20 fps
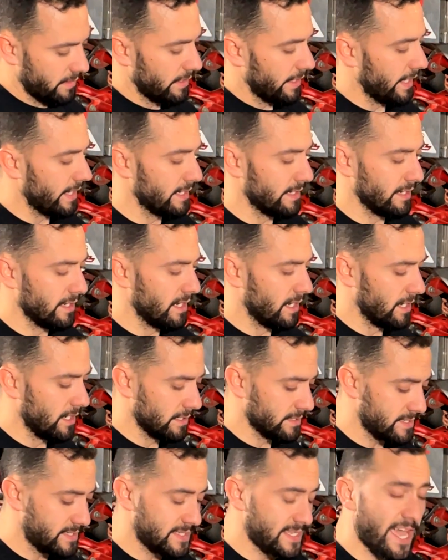and
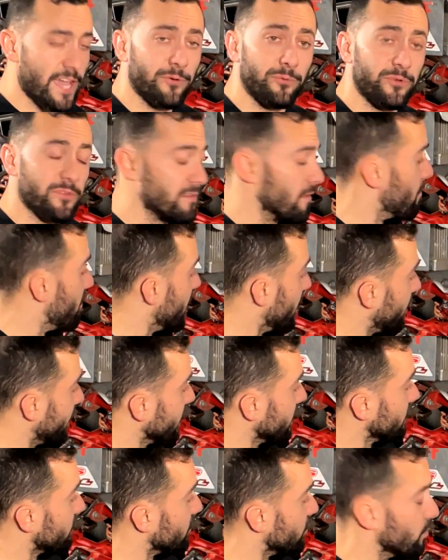center the
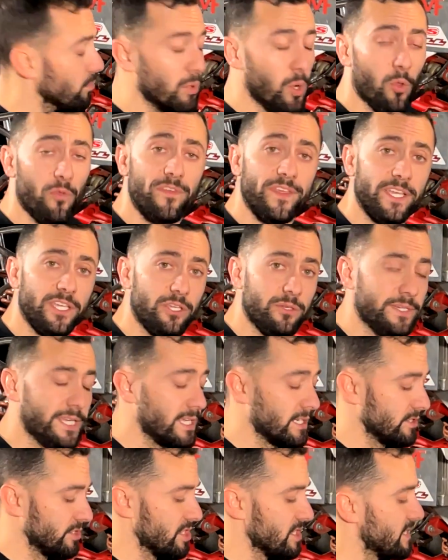bearing to the bolting
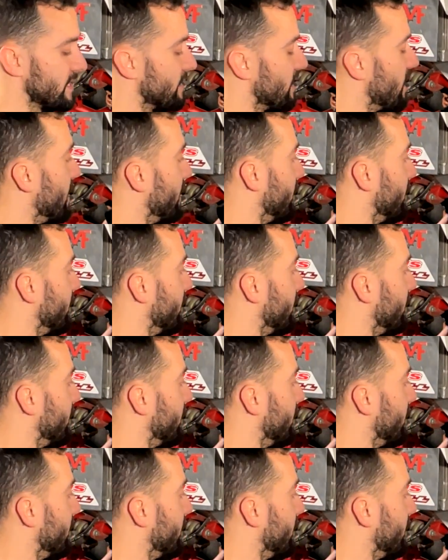unit. Just slide